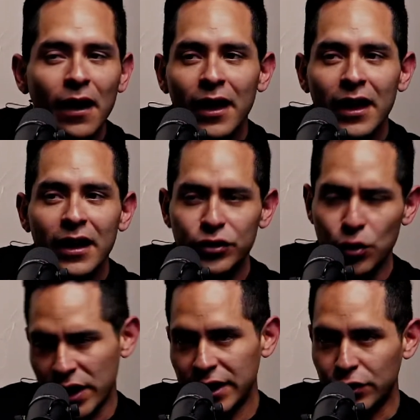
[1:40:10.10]
So
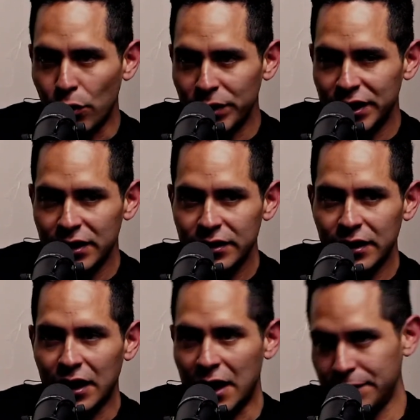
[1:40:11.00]
when he told me this,
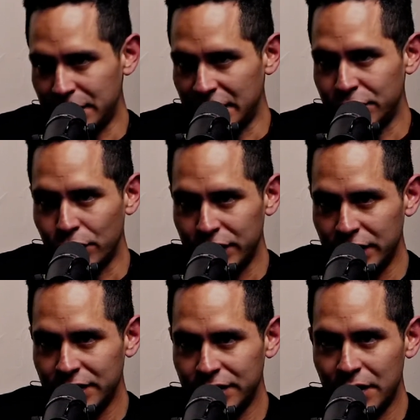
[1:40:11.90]
and after I saw this
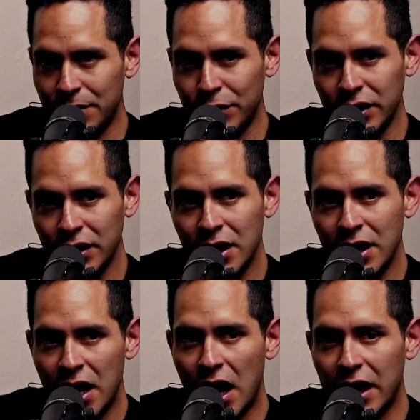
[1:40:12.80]
in ceremony,
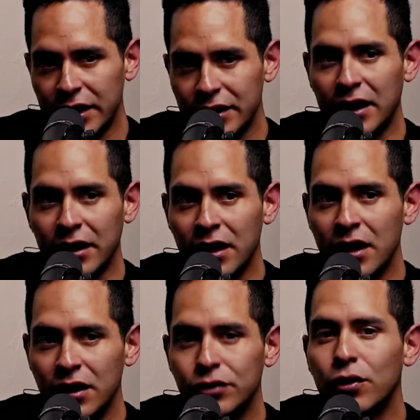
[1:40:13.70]
I was like,
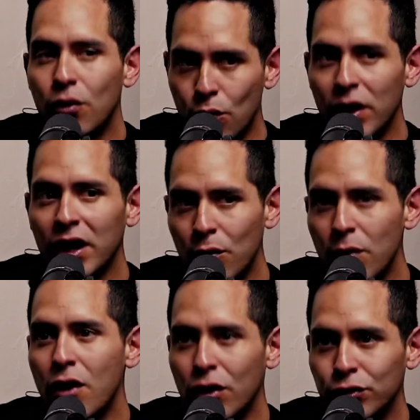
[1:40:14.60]
so when are we
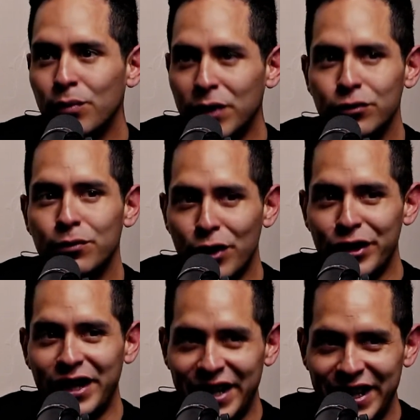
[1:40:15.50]
going to meet your brother?
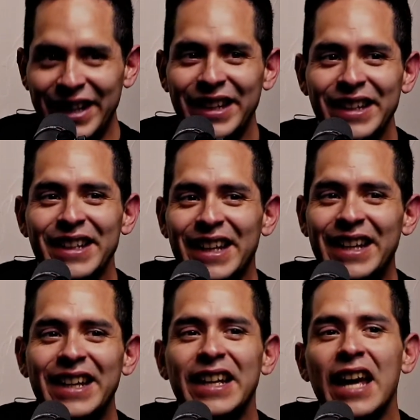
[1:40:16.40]

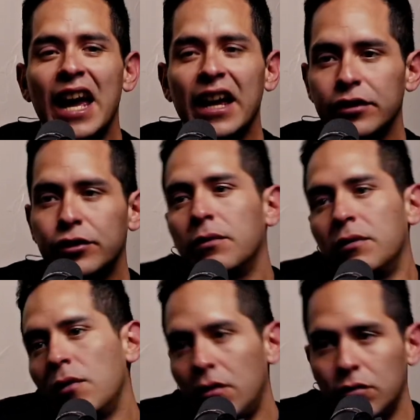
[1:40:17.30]
And he told me,
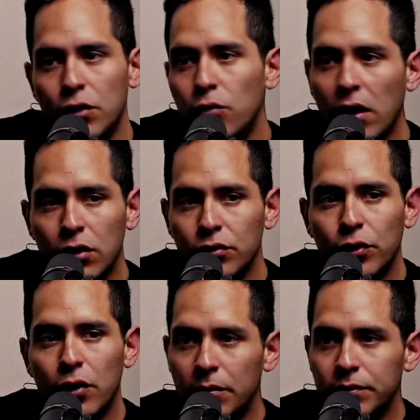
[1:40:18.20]
well, you're welcome to
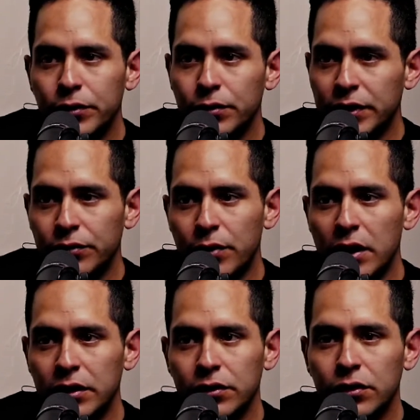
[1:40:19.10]
come to
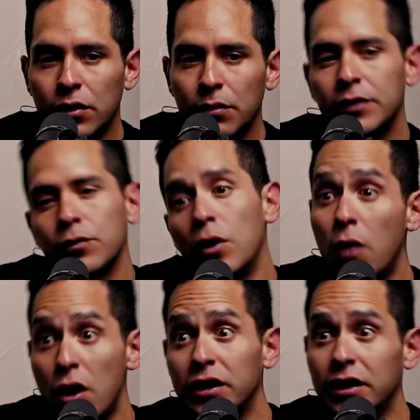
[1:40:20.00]
Santuario, you know, but we're
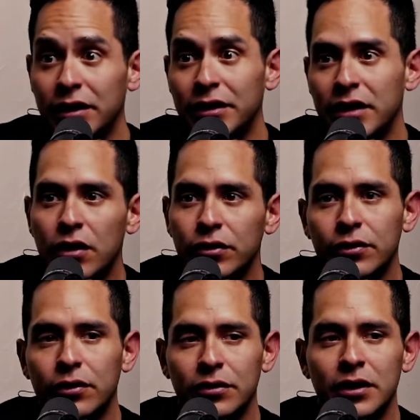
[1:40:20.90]
working here now,
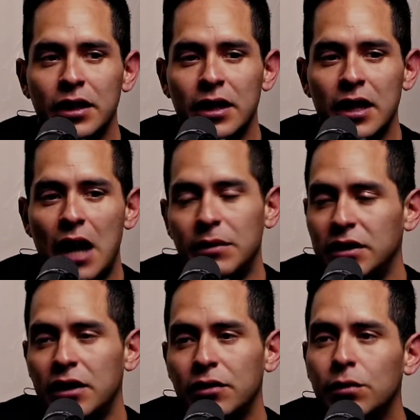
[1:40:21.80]
so... I mean,
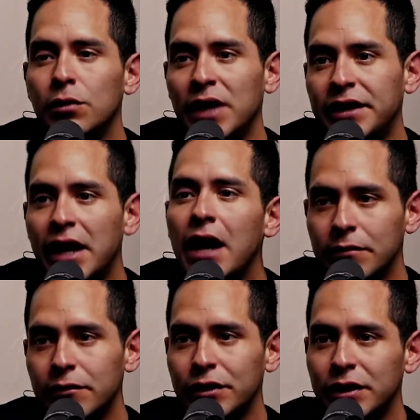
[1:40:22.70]
there will be a time
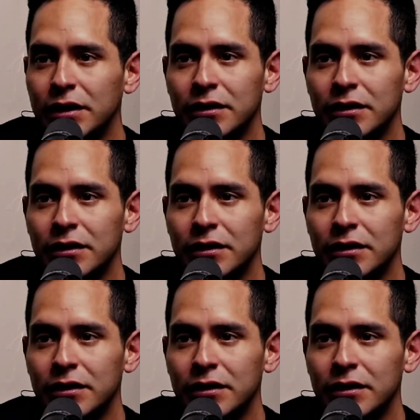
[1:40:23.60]
for this.